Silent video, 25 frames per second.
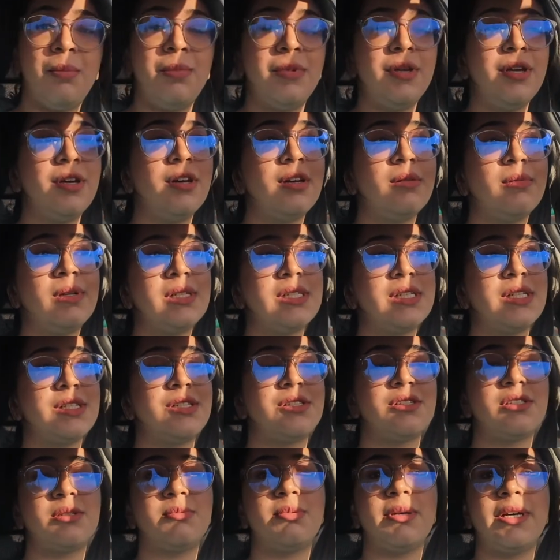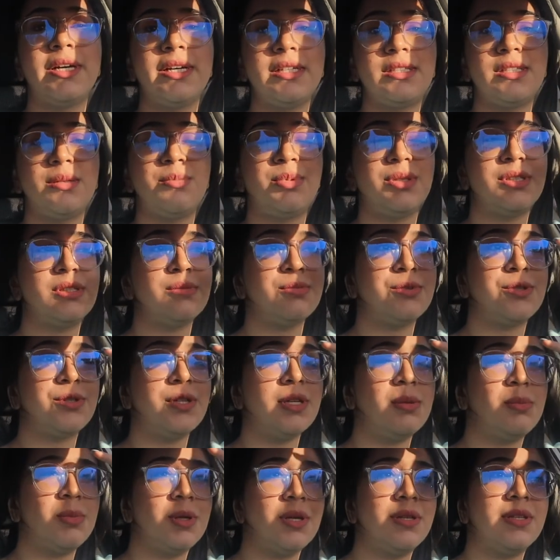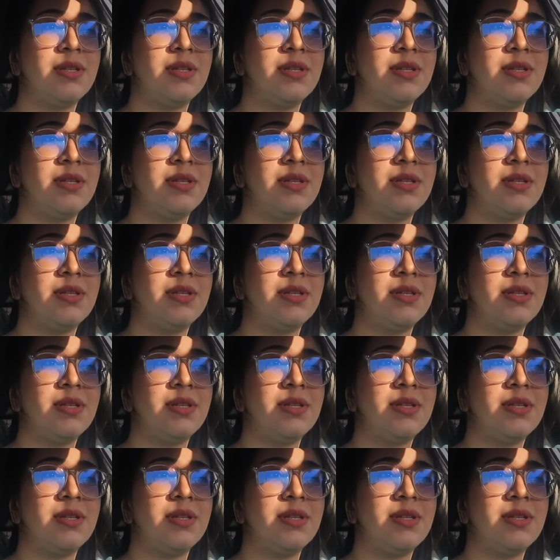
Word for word: gonna go to my sister's place and put some creamer in